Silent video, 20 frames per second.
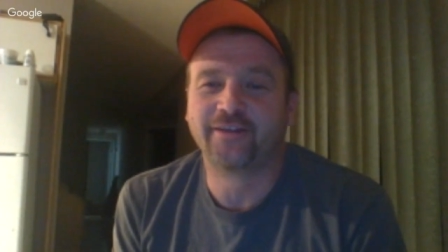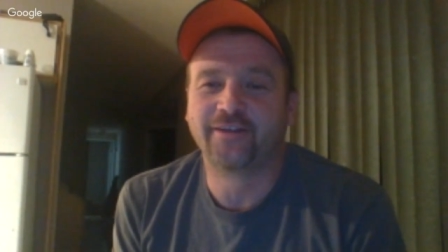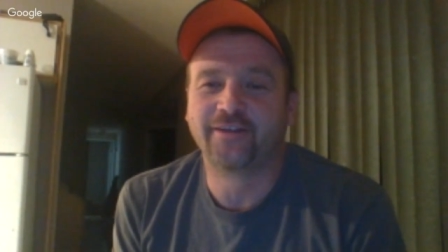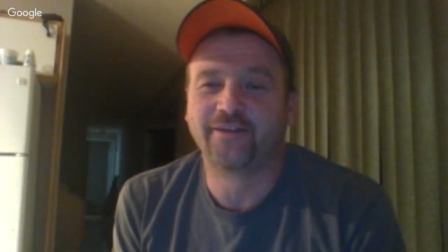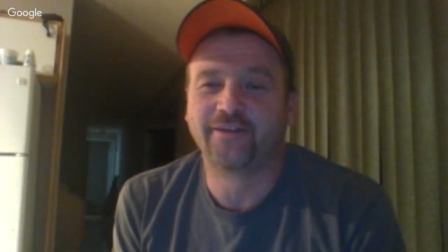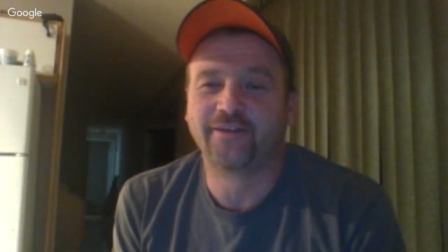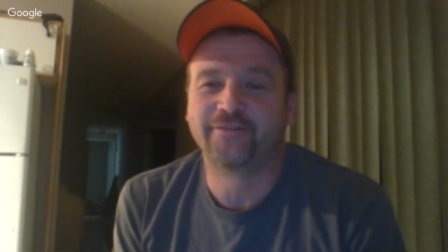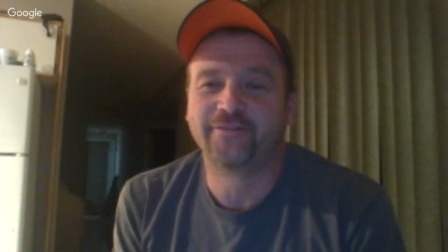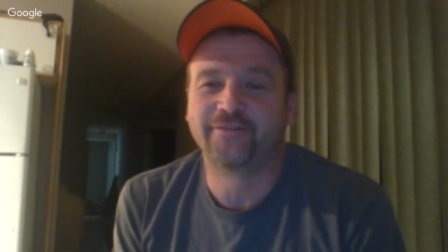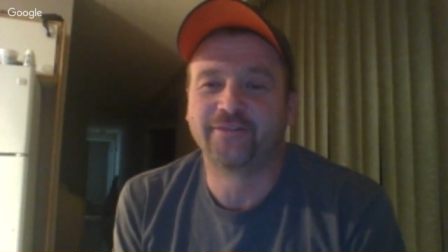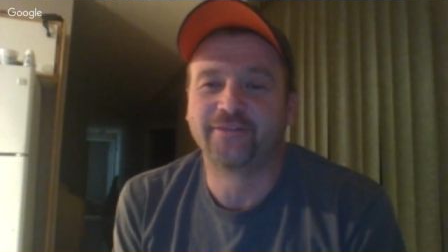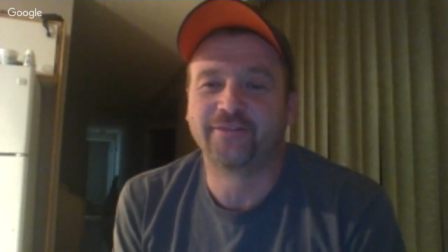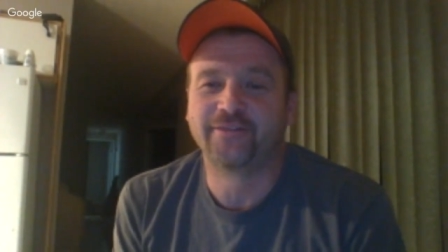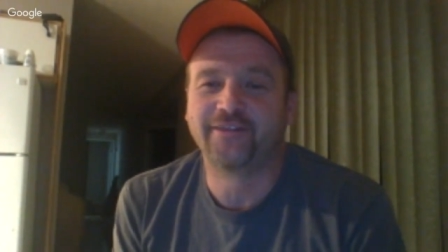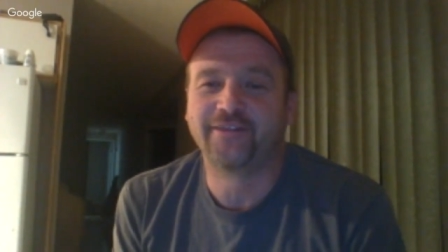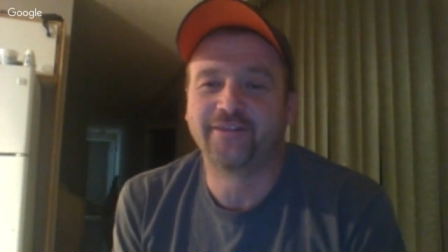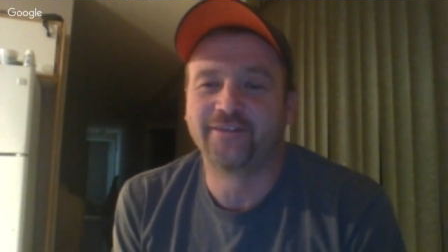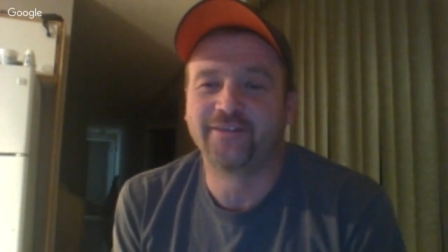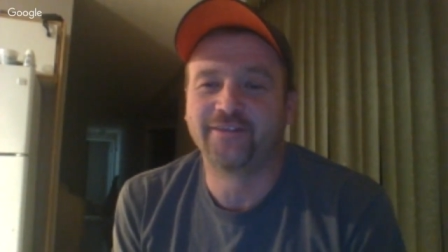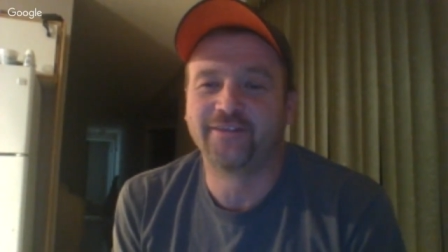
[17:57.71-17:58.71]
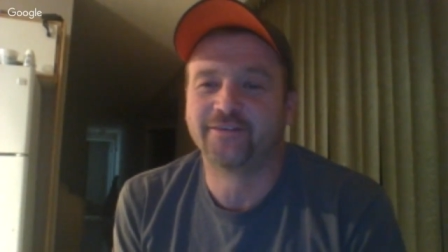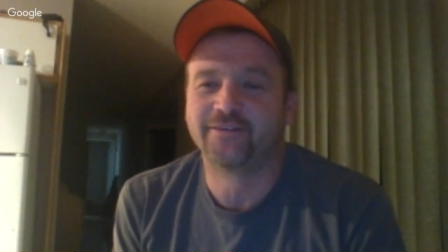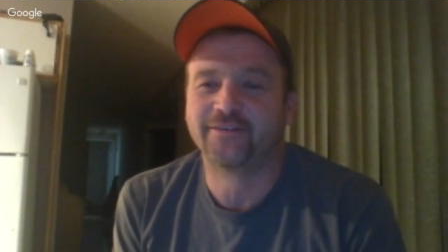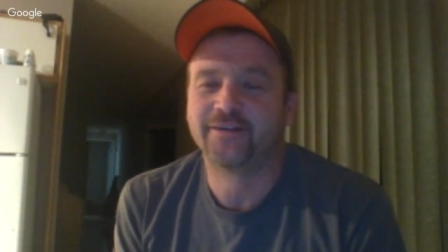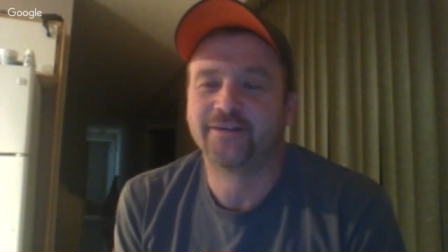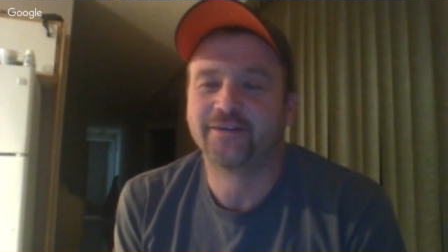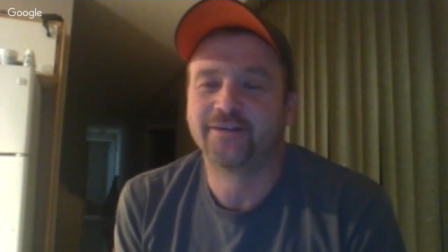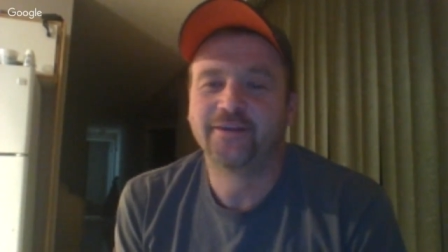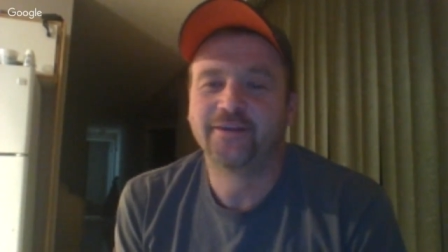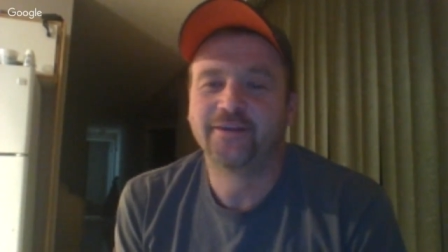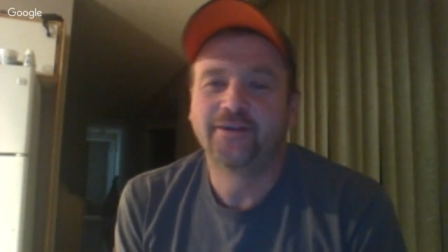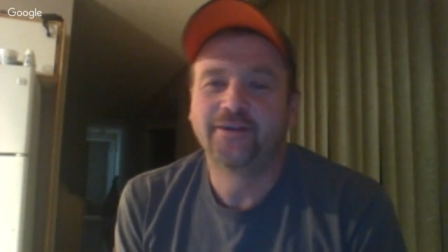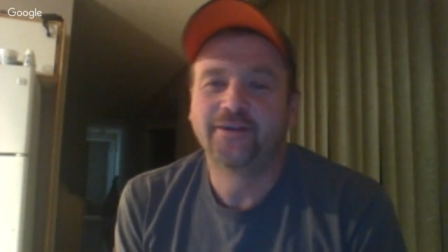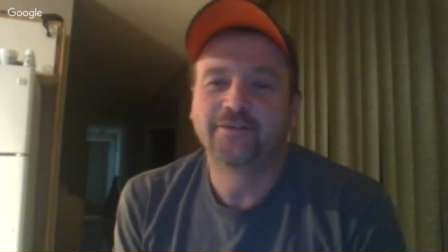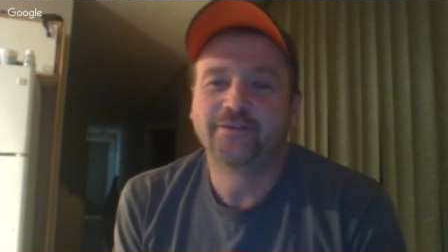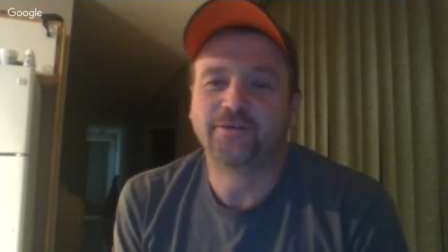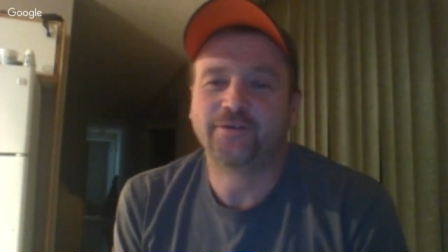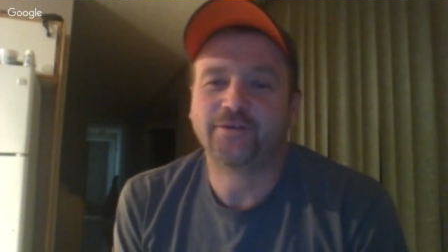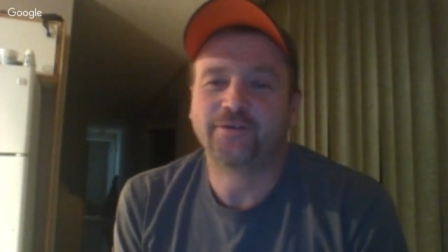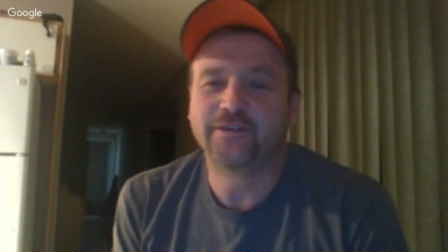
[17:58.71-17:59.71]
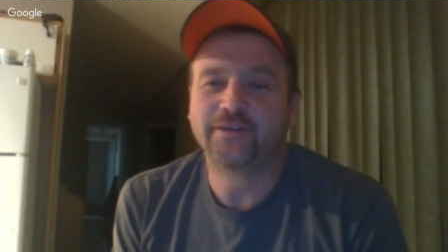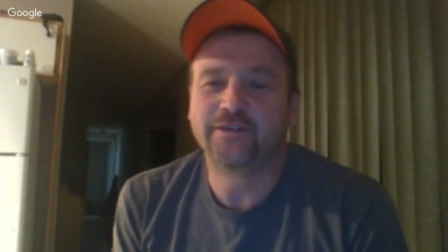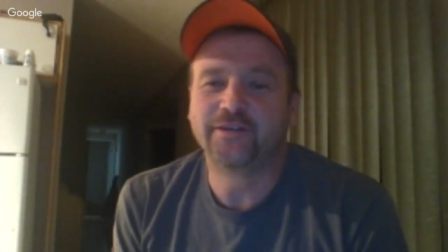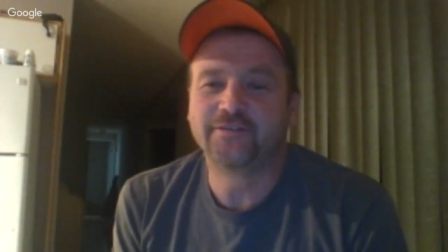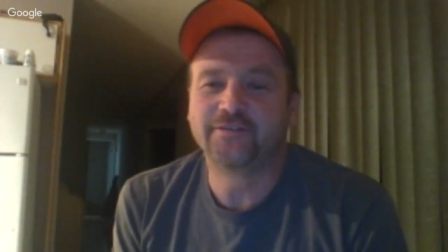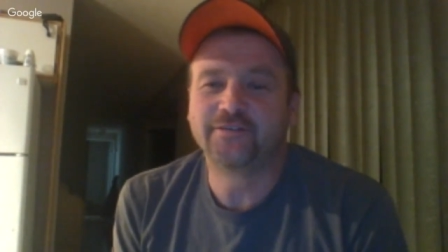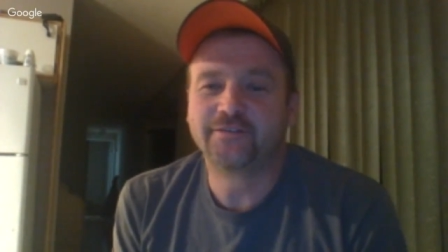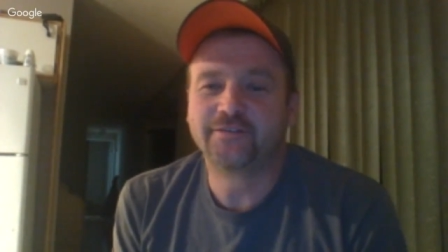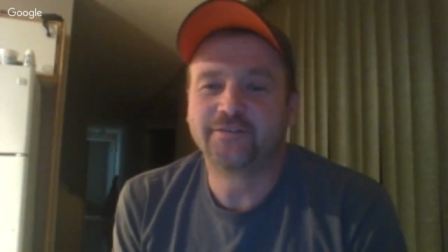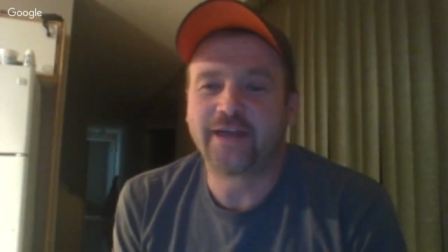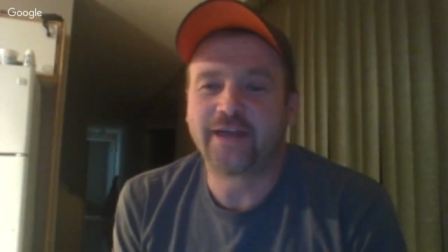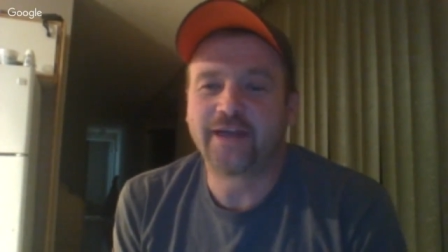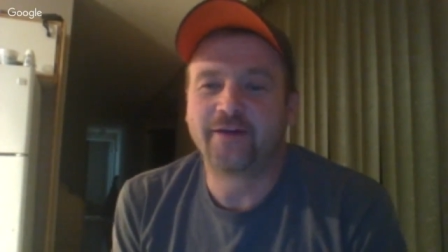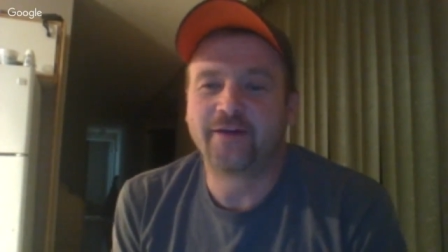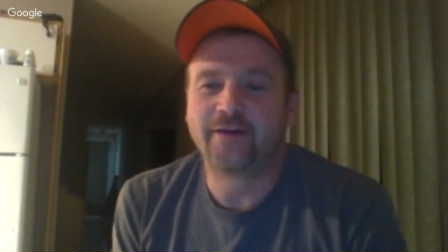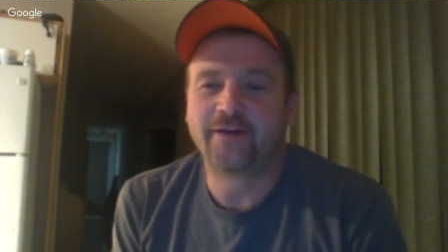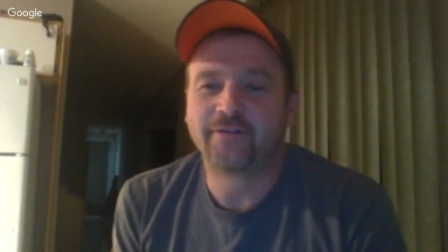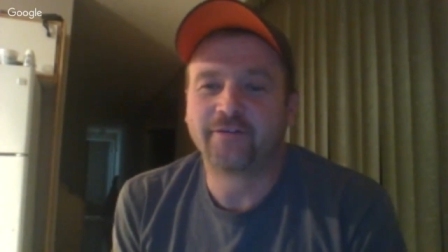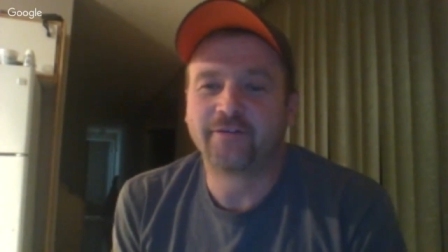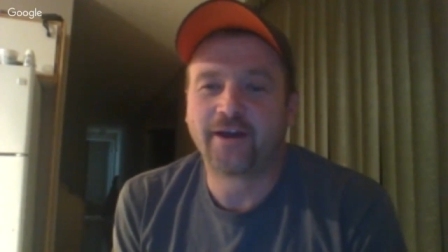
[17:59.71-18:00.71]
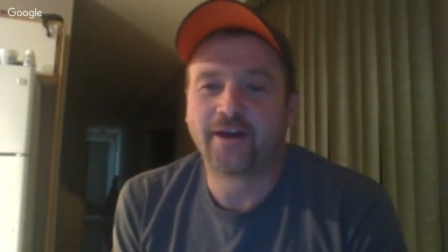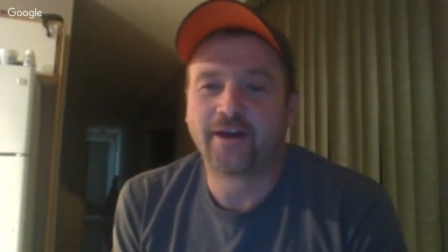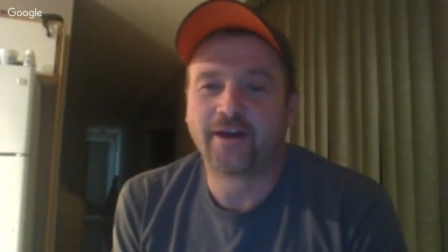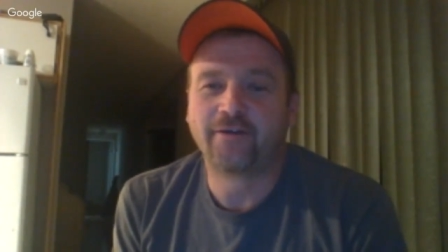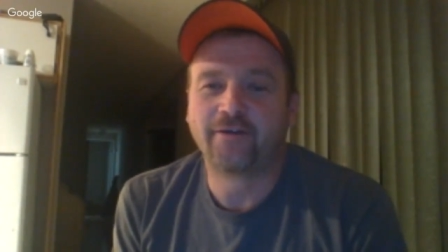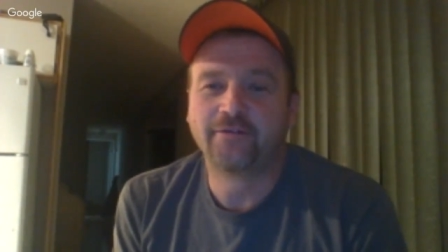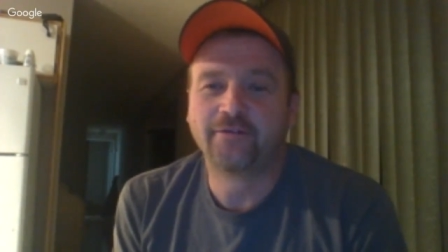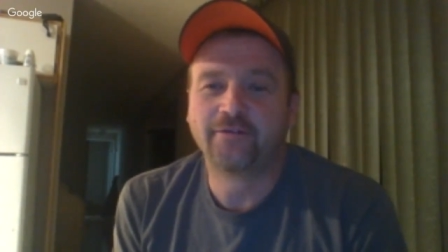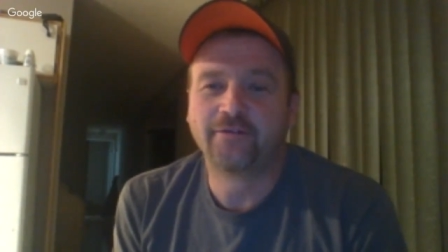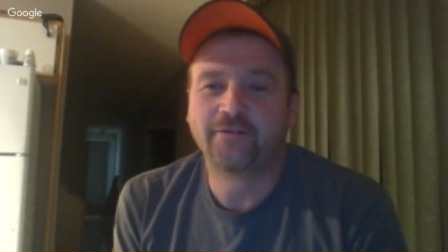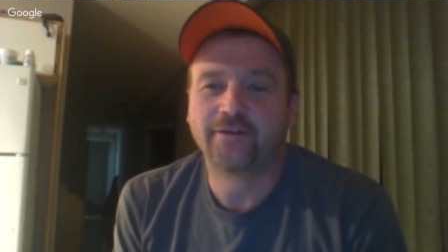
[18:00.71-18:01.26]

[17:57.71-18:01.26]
loves its diesel. So it's down now.